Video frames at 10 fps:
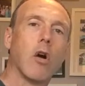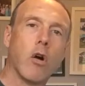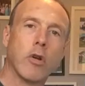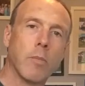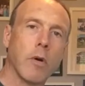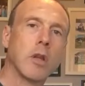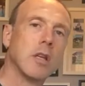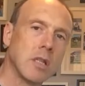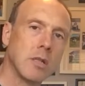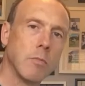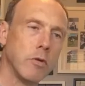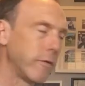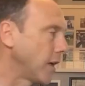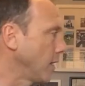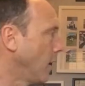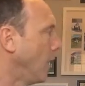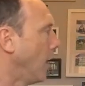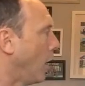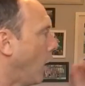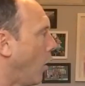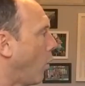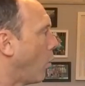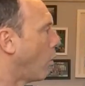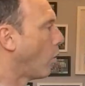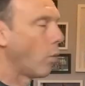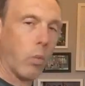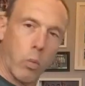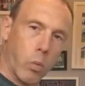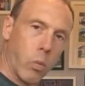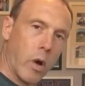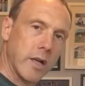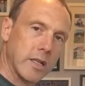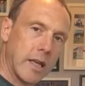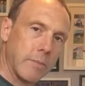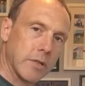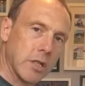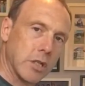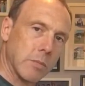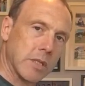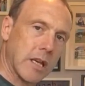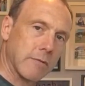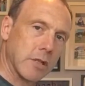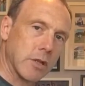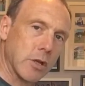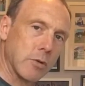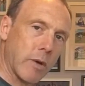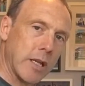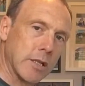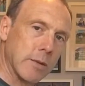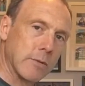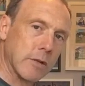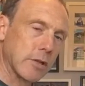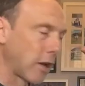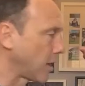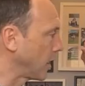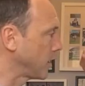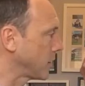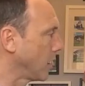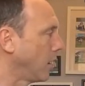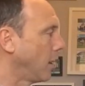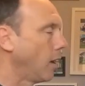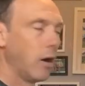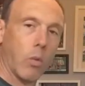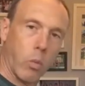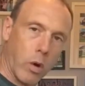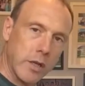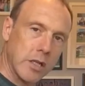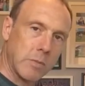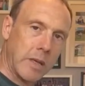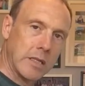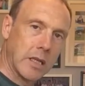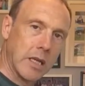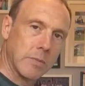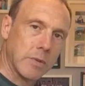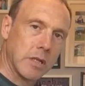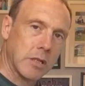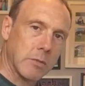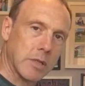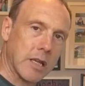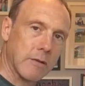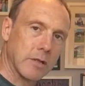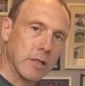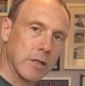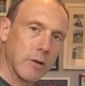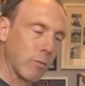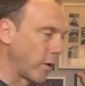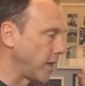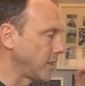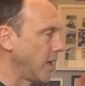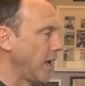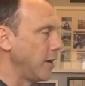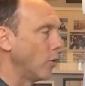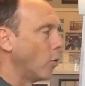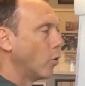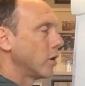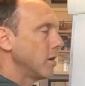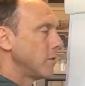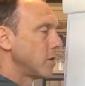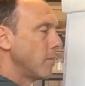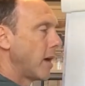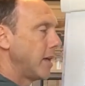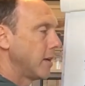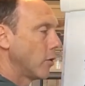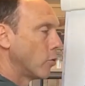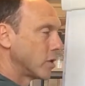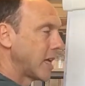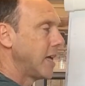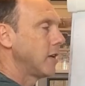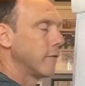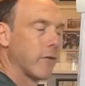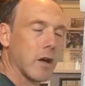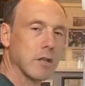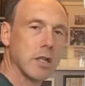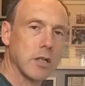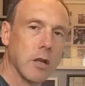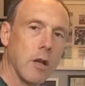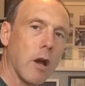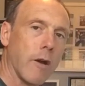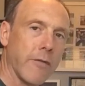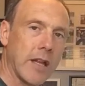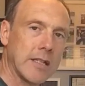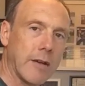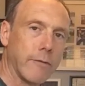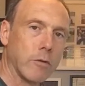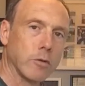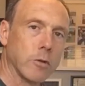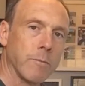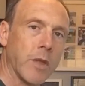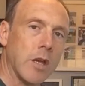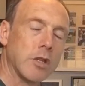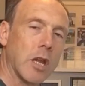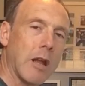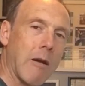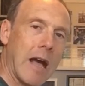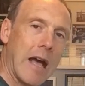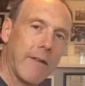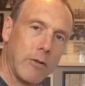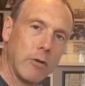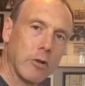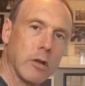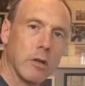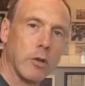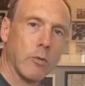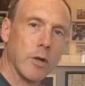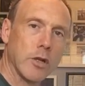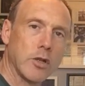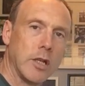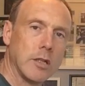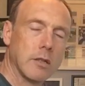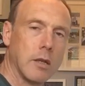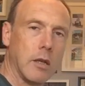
on a body as it's moving. Why do they position themselves in such a way in terms of the cyclist? Why do speed skiers position themselves in certain ways in order to make or take advantage of that downforce? So now have a look at your worksheets